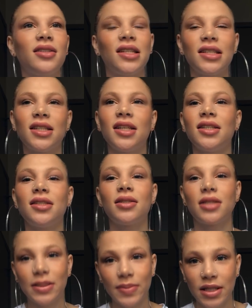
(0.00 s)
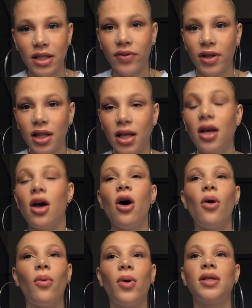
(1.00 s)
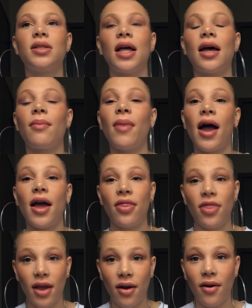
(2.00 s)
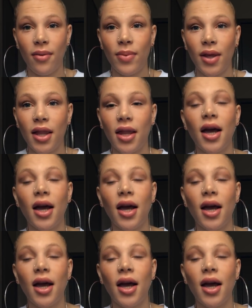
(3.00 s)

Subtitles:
Discus specifically was like my therapy.